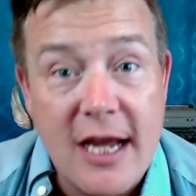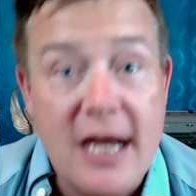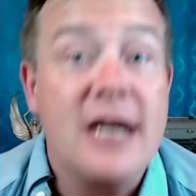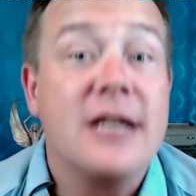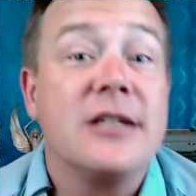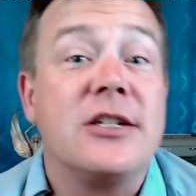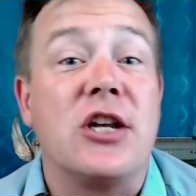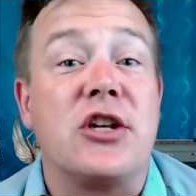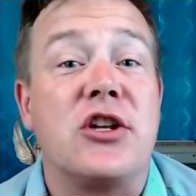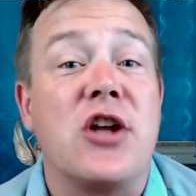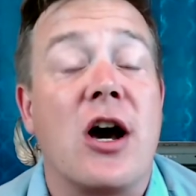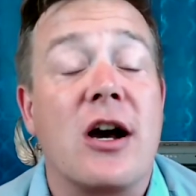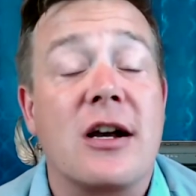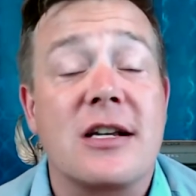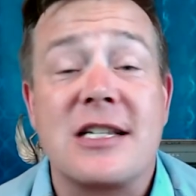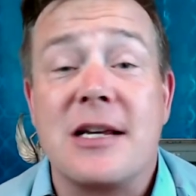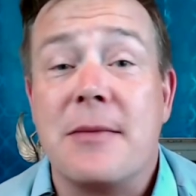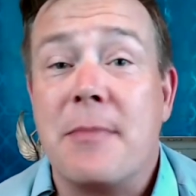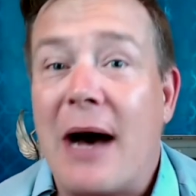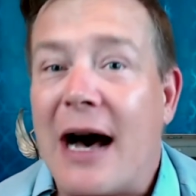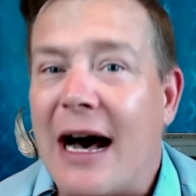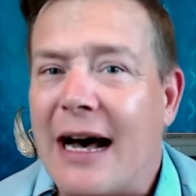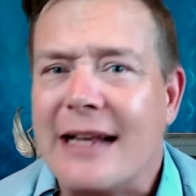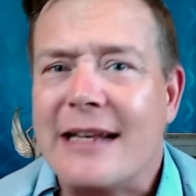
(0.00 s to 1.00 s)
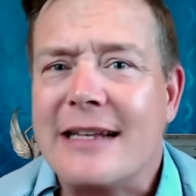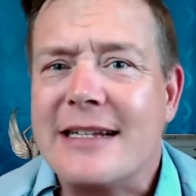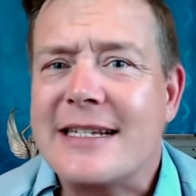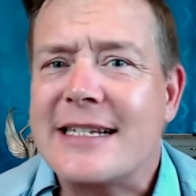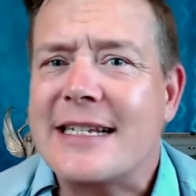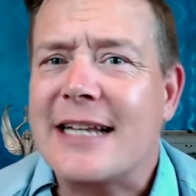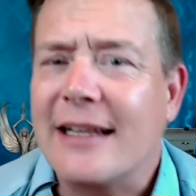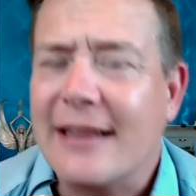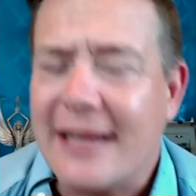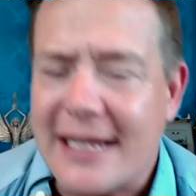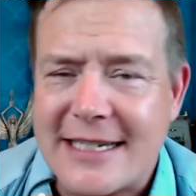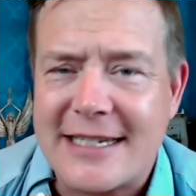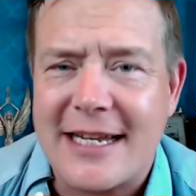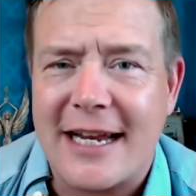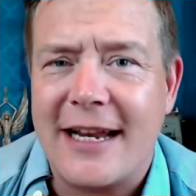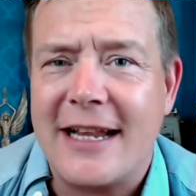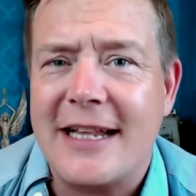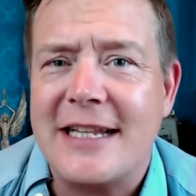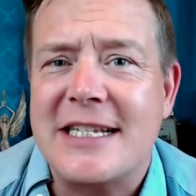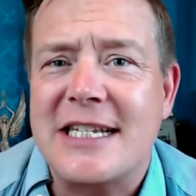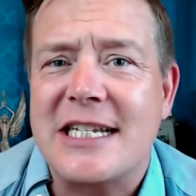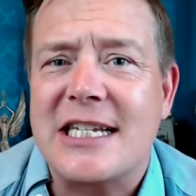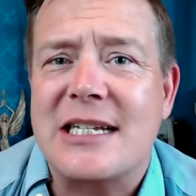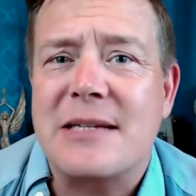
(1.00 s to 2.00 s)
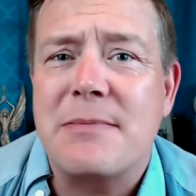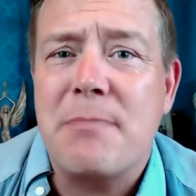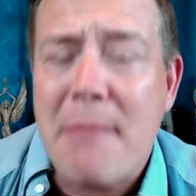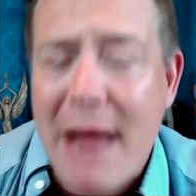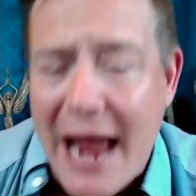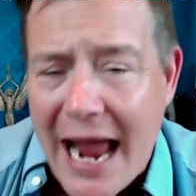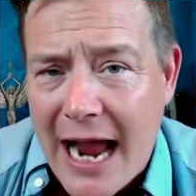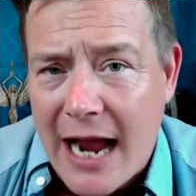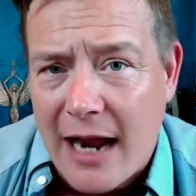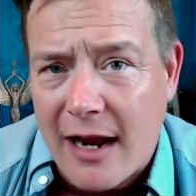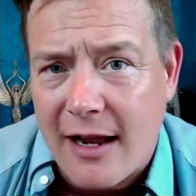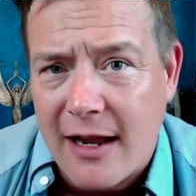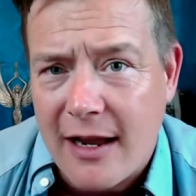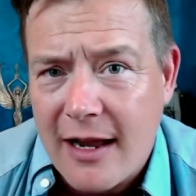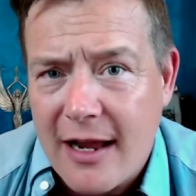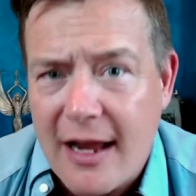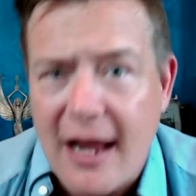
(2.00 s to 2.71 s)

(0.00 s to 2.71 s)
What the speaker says: to talk some unsolicited smack